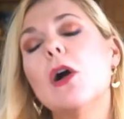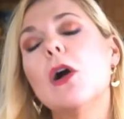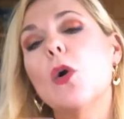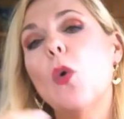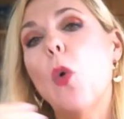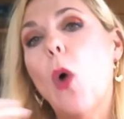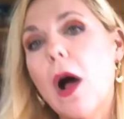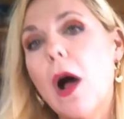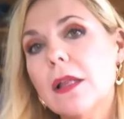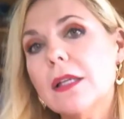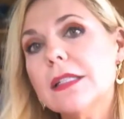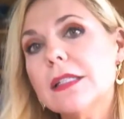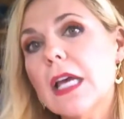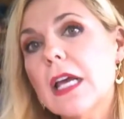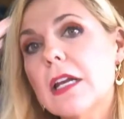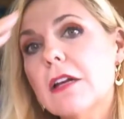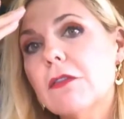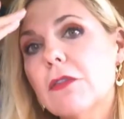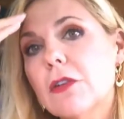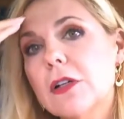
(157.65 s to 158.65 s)

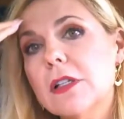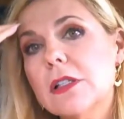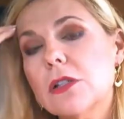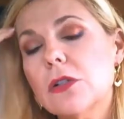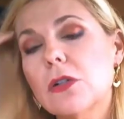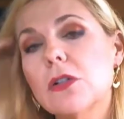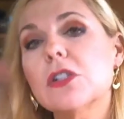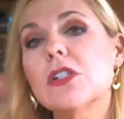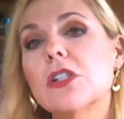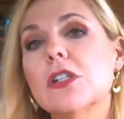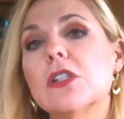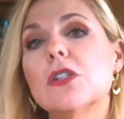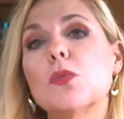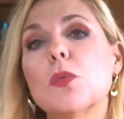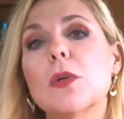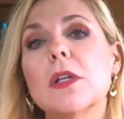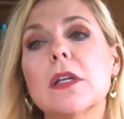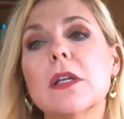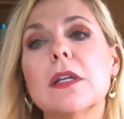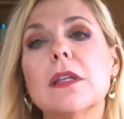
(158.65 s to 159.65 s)
Qualitative research is
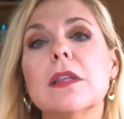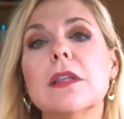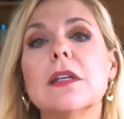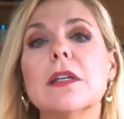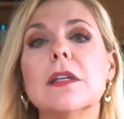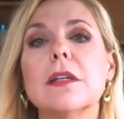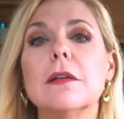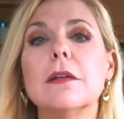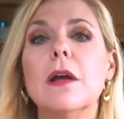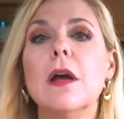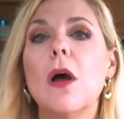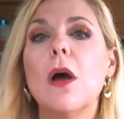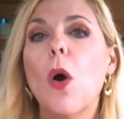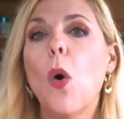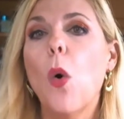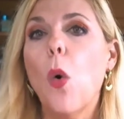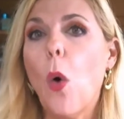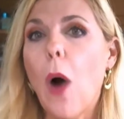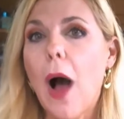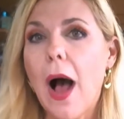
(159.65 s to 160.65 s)
really the
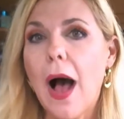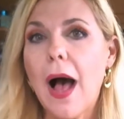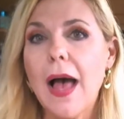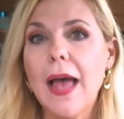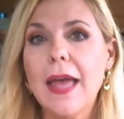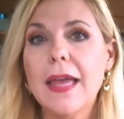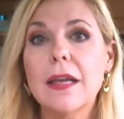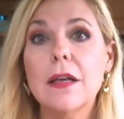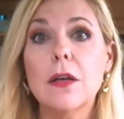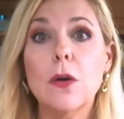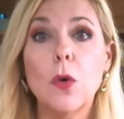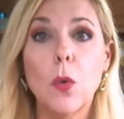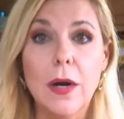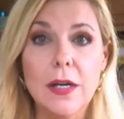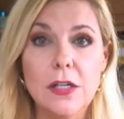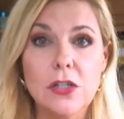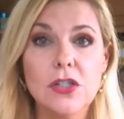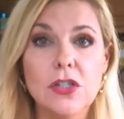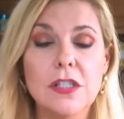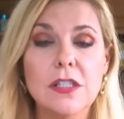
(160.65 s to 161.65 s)
why
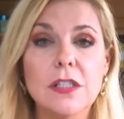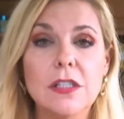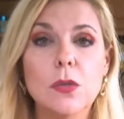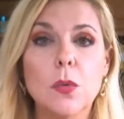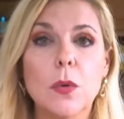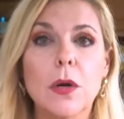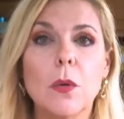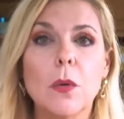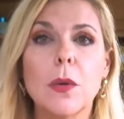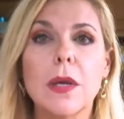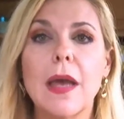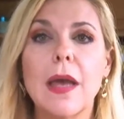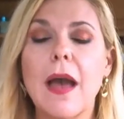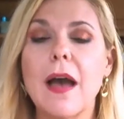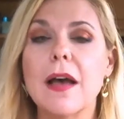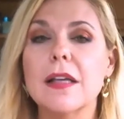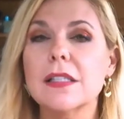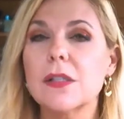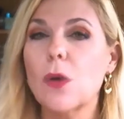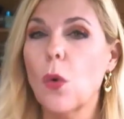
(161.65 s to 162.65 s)
questions, where we
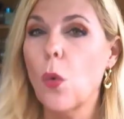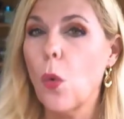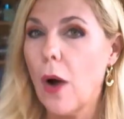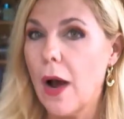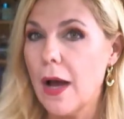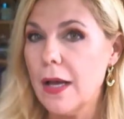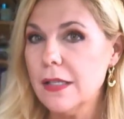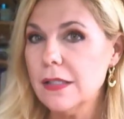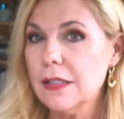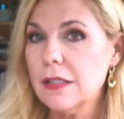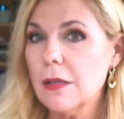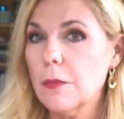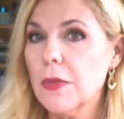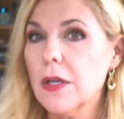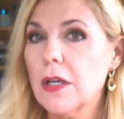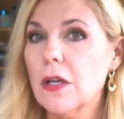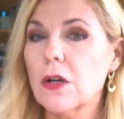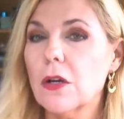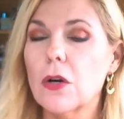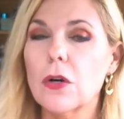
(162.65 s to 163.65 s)
ask why
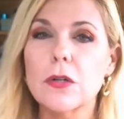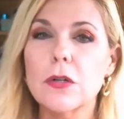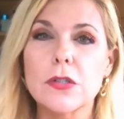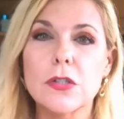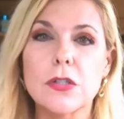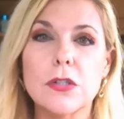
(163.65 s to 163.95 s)
something occurs.